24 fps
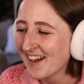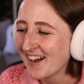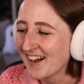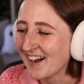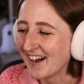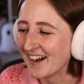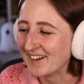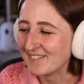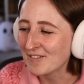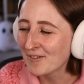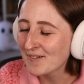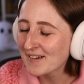
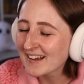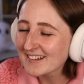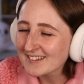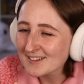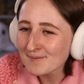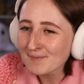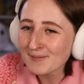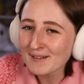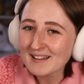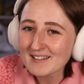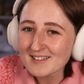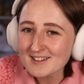um, we get to
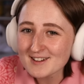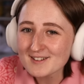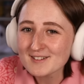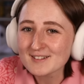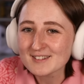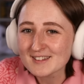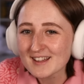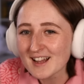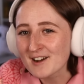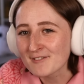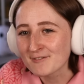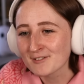play the new
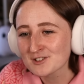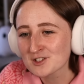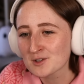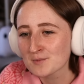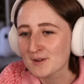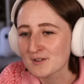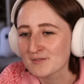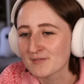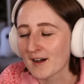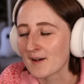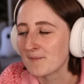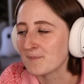stuff, which will be
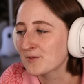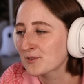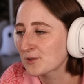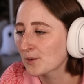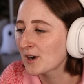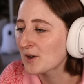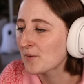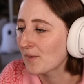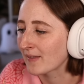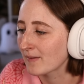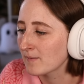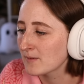fun. So
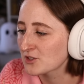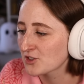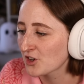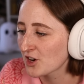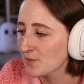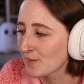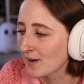anyway, let me show you my